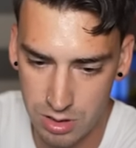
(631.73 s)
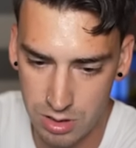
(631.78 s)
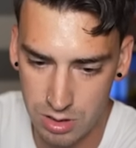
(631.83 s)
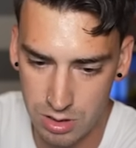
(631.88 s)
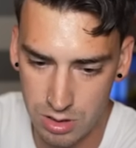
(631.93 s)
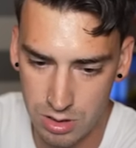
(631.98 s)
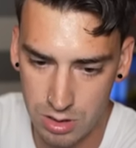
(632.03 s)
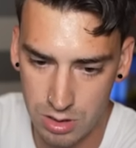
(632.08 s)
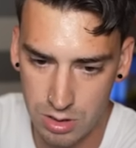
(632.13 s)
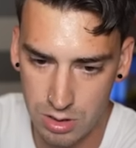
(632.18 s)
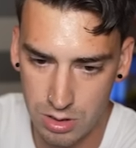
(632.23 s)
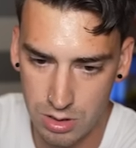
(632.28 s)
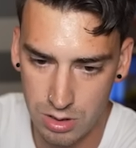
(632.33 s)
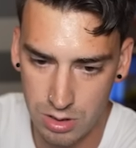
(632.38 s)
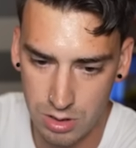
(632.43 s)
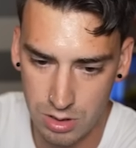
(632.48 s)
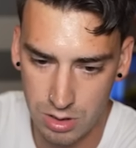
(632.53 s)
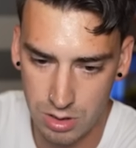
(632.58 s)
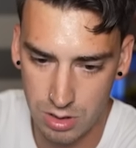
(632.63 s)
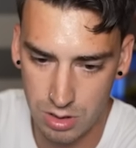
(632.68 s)

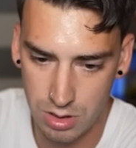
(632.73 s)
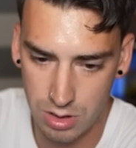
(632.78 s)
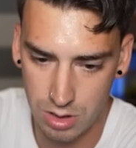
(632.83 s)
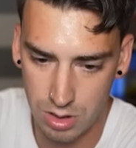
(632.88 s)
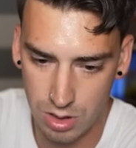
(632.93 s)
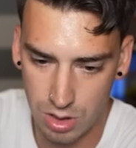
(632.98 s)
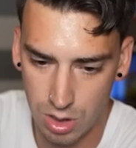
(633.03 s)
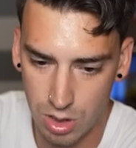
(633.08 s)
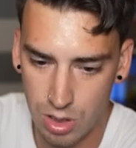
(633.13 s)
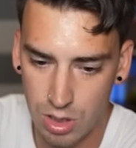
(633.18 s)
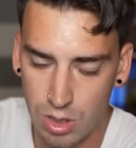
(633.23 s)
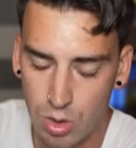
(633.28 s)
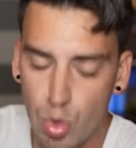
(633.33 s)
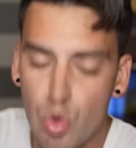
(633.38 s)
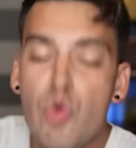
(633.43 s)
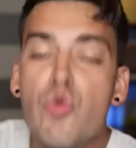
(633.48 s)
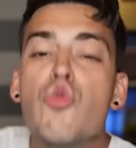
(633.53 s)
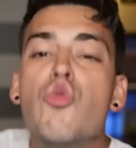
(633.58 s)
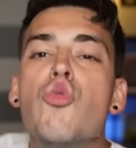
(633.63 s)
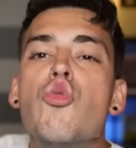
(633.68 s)

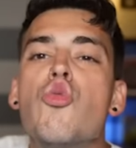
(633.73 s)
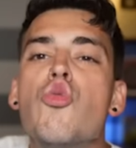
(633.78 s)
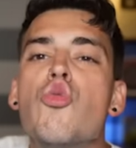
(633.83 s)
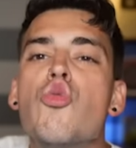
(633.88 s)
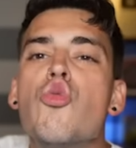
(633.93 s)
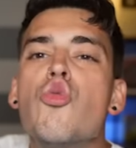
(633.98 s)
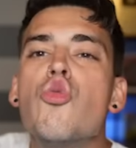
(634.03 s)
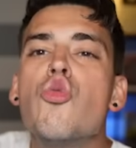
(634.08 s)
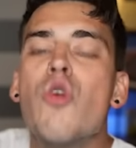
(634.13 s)
[no speech]